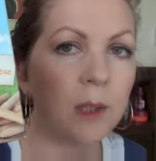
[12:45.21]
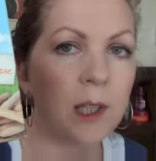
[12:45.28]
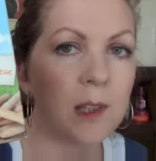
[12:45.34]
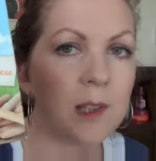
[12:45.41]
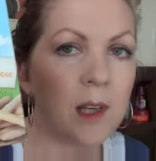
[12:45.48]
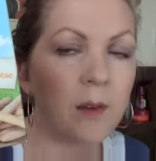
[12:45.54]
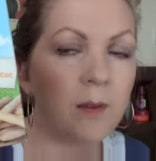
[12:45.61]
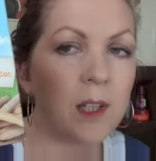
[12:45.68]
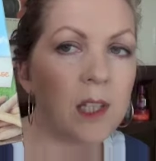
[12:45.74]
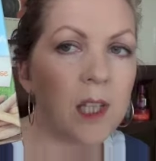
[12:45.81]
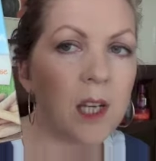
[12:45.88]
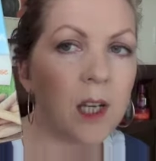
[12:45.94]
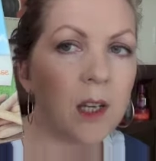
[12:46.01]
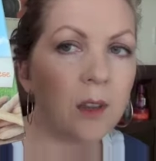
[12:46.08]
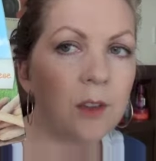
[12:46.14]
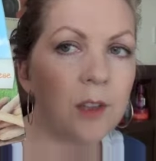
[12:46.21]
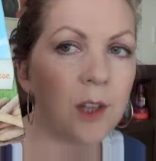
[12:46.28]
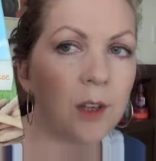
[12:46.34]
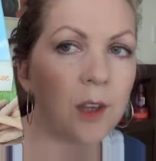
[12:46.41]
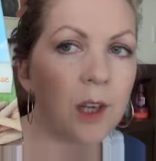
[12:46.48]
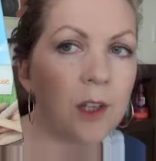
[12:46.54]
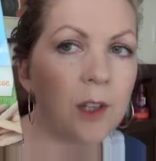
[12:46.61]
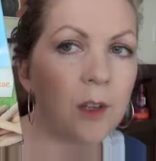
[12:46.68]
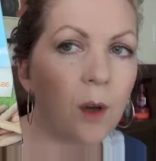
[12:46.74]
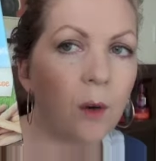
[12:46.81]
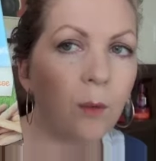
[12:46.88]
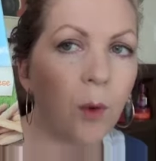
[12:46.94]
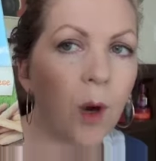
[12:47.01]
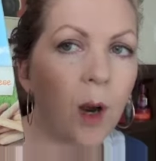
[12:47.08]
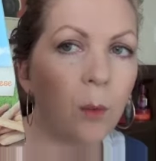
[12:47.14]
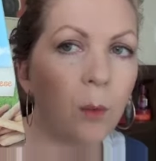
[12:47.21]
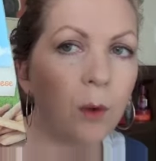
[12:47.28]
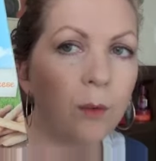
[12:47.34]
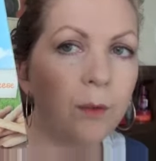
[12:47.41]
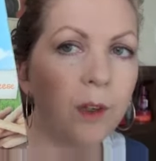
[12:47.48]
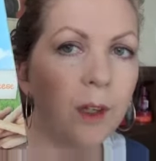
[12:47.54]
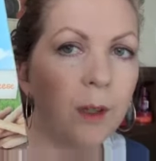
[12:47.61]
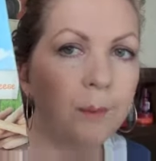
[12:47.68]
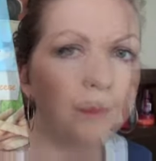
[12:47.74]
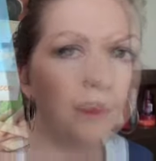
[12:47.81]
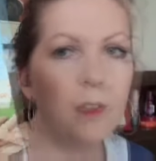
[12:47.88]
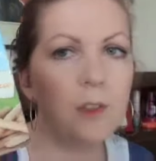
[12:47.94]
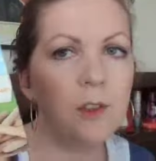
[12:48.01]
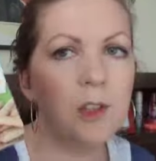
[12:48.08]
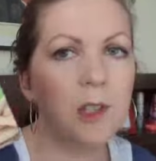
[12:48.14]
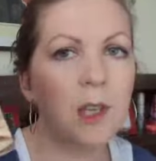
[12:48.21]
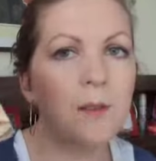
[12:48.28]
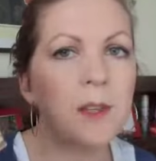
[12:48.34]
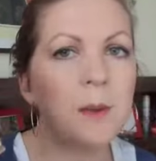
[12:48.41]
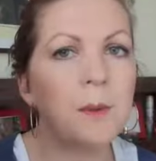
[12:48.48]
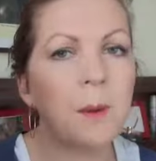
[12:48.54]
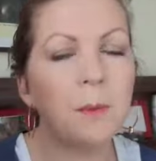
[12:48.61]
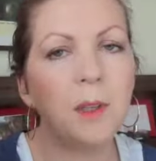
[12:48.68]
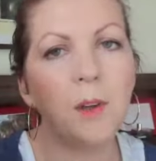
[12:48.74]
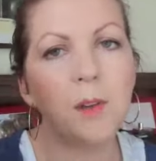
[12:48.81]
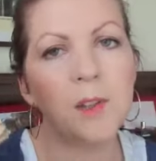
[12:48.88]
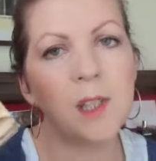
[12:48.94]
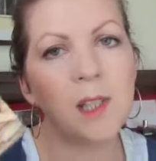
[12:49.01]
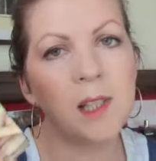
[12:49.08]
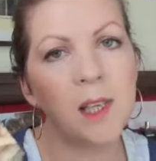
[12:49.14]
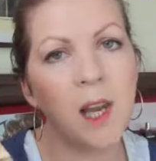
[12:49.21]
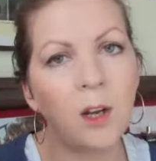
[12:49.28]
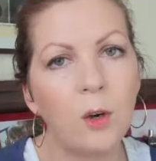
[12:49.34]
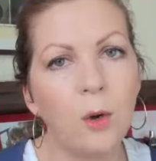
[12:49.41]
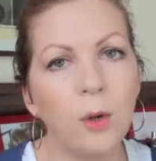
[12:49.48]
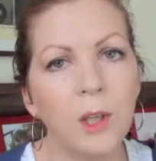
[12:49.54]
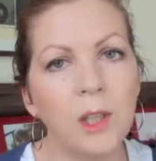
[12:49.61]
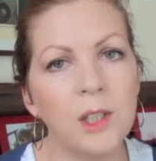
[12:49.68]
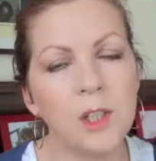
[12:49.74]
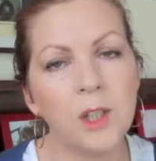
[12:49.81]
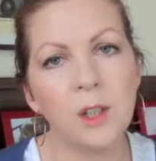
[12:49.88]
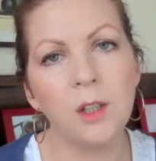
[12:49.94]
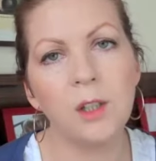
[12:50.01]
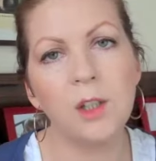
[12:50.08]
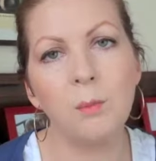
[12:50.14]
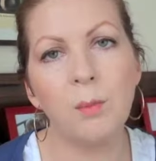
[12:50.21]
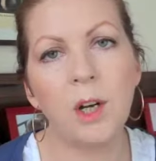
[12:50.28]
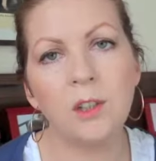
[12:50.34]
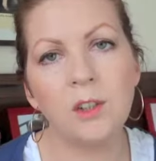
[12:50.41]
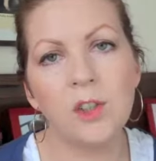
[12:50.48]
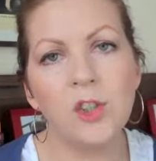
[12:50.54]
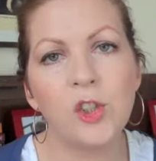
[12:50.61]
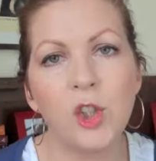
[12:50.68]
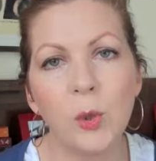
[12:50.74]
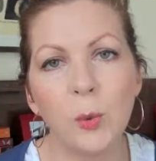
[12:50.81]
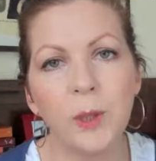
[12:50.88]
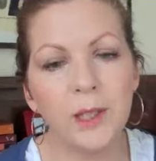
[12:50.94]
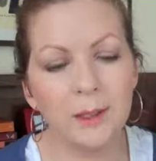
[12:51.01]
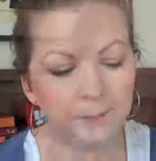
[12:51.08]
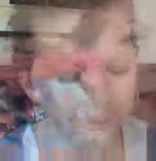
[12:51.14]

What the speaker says: He doesn't have any teeth, so they dissolve quite well for him. Just gives him something else to snack on and to practice chewing.